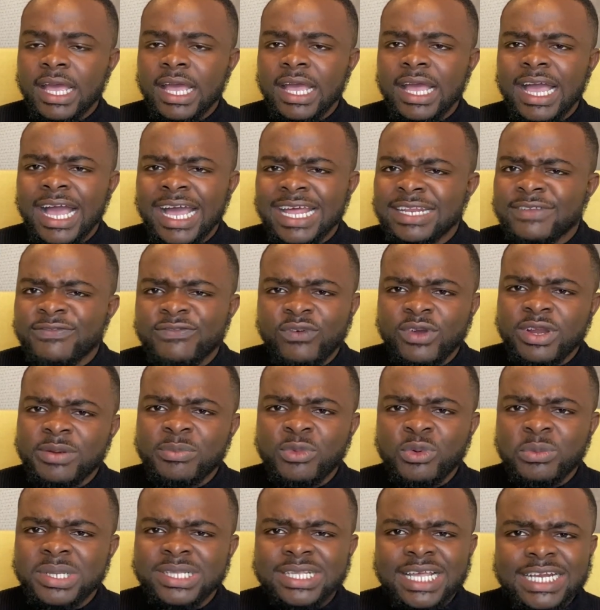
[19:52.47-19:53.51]
And for a
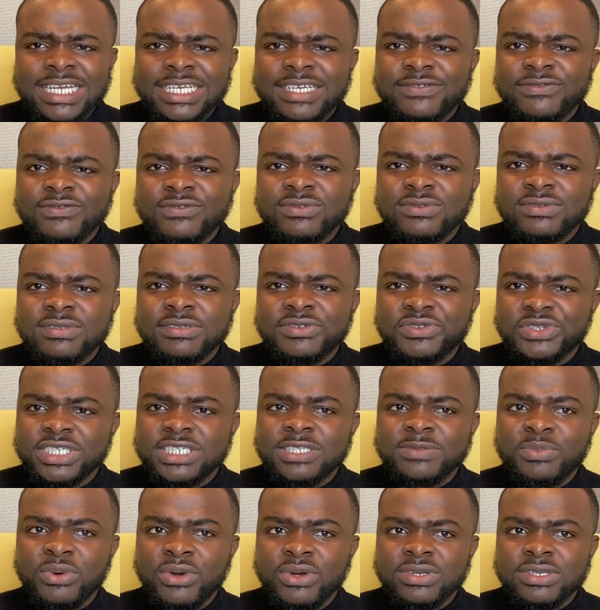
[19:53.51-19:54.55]
moment, I didn't even
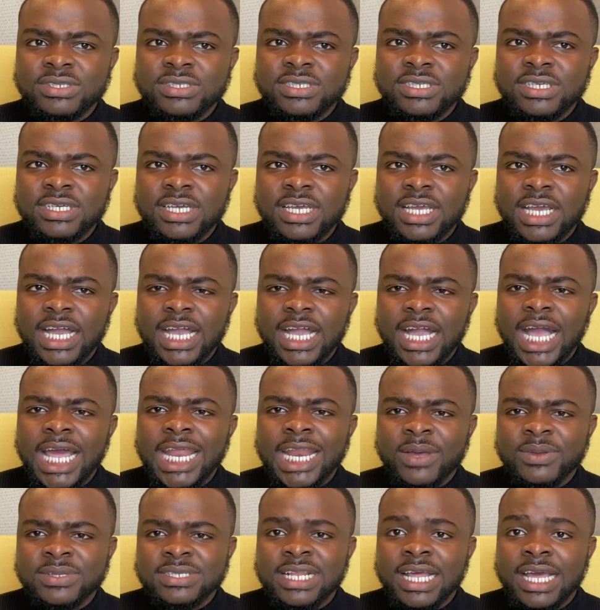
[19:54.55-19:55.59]
respond. And I
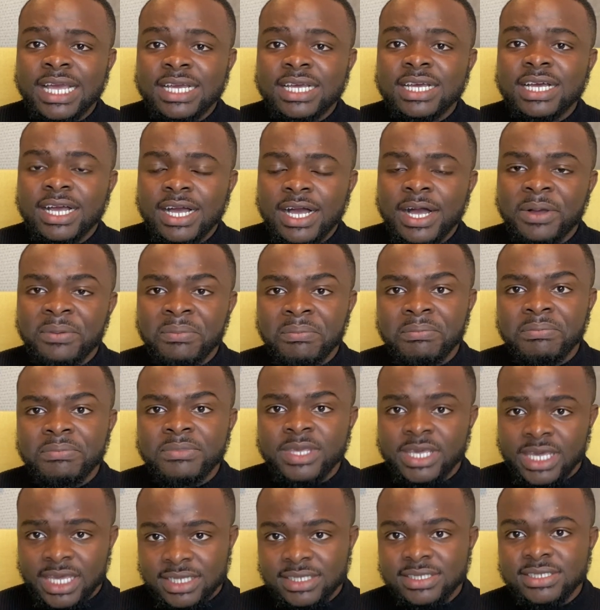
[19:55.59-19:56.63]
was like,
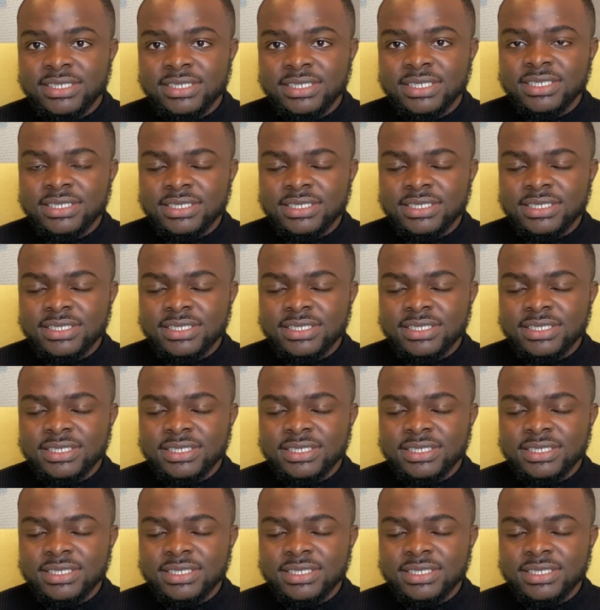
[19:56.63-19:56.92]
yes.